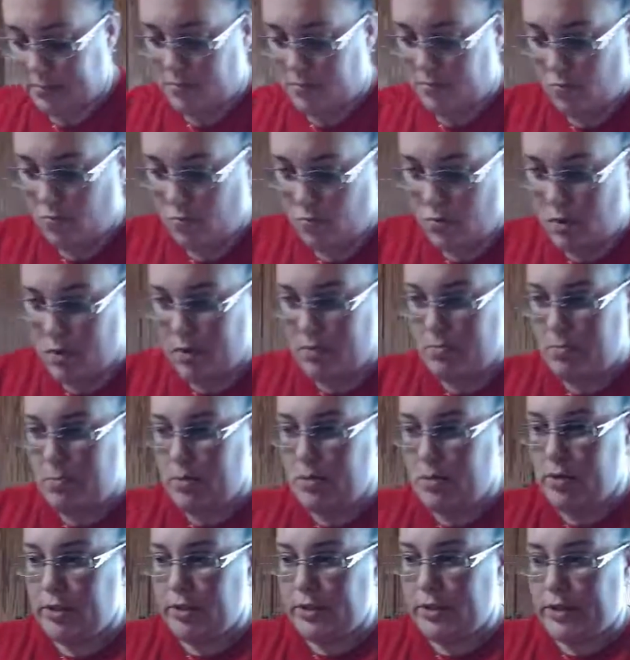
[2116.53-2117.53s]
one
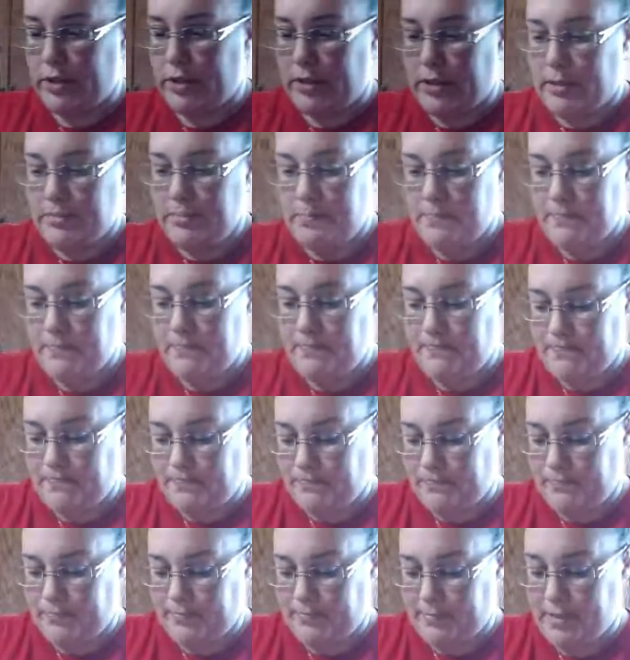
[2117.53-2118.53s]
more time.
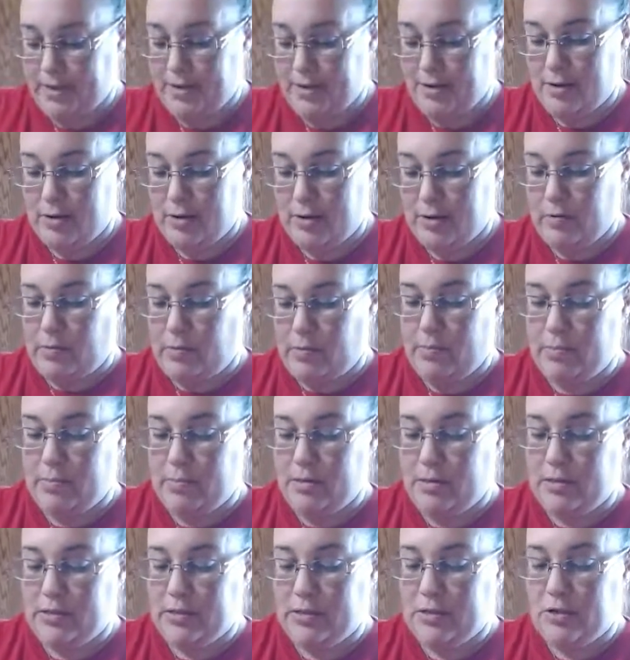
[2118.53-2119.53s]
Remember,
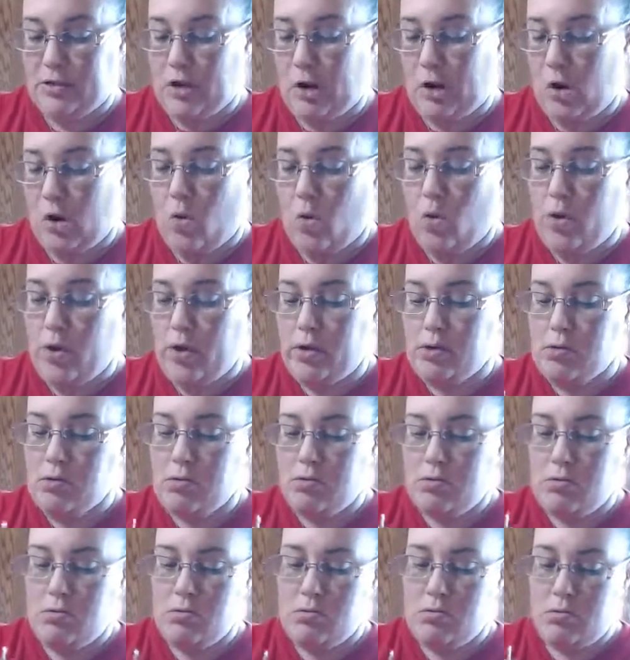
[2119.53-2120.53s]
this is our
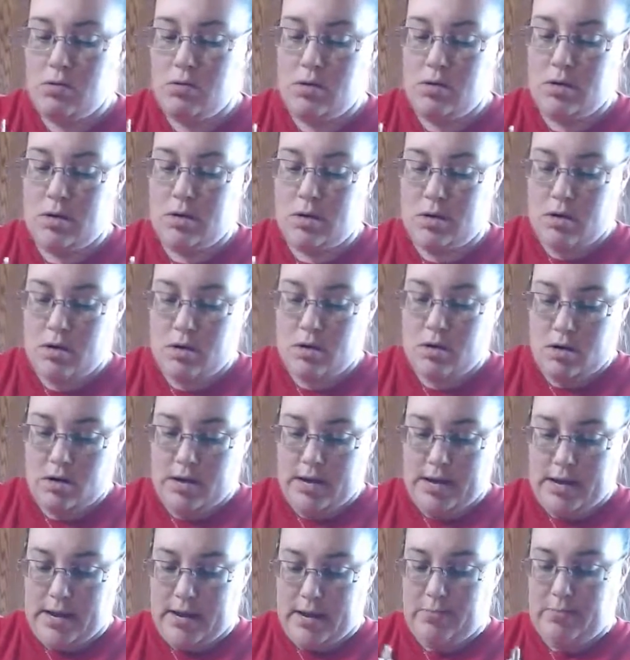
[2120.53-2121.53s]
oil, our
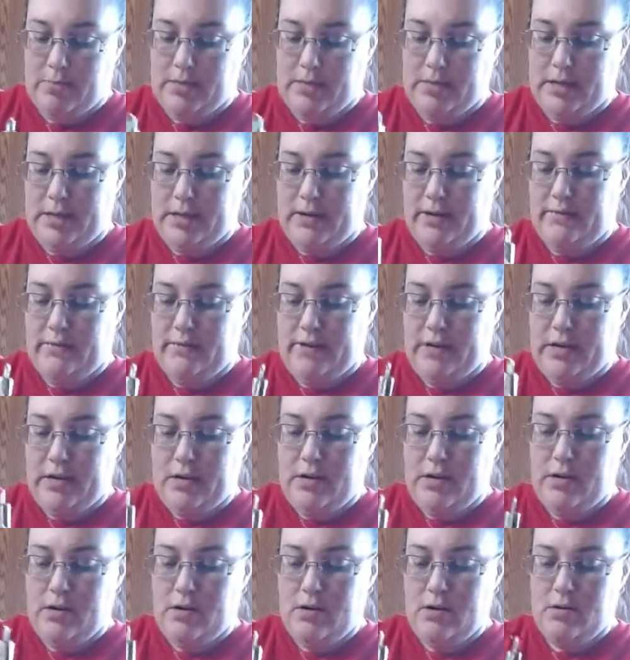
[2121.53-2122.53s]
apple cider
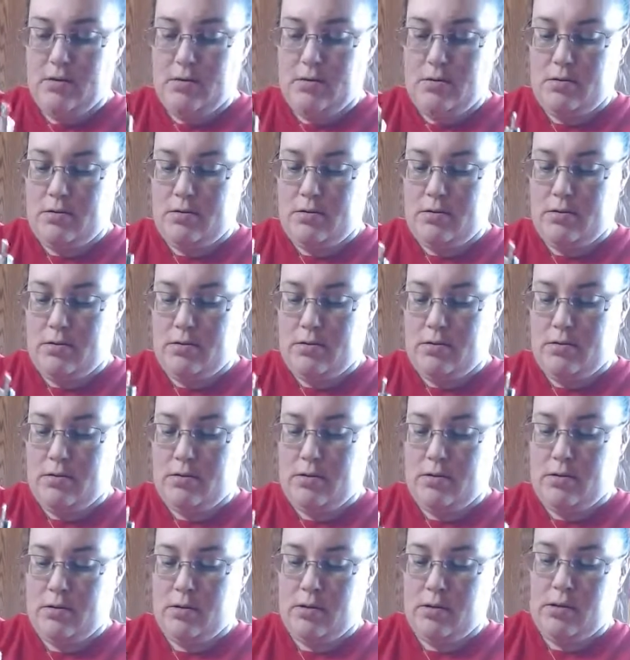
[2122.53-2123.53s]
vinegar,
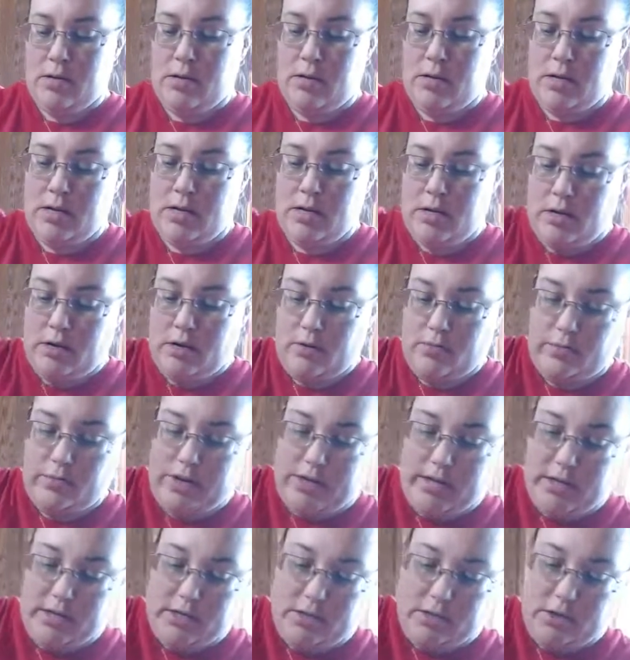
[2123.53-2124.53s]
and our
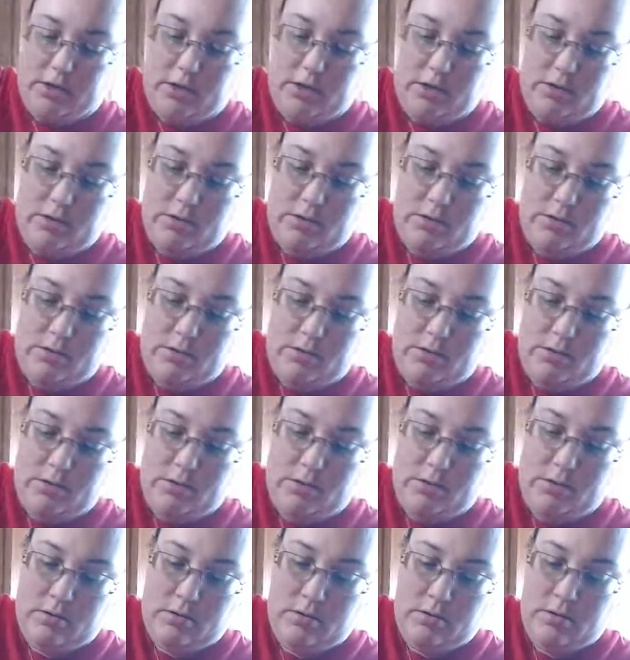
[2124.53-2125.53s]
ranch
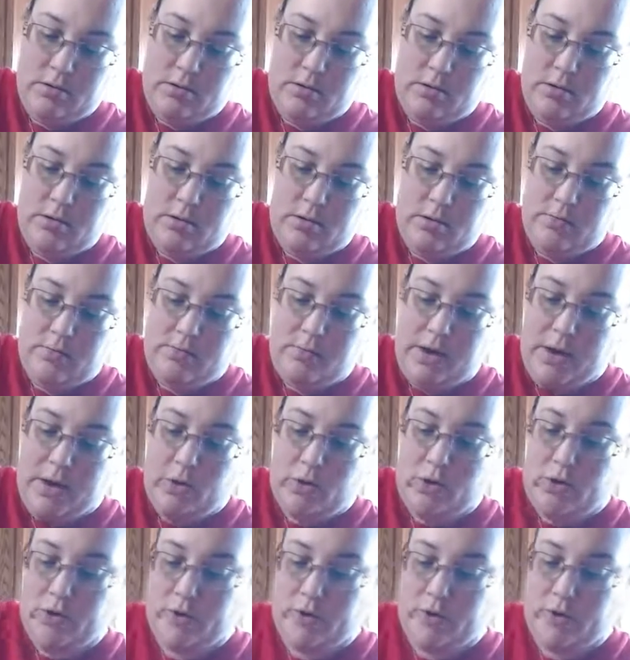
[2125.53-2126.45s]
powder.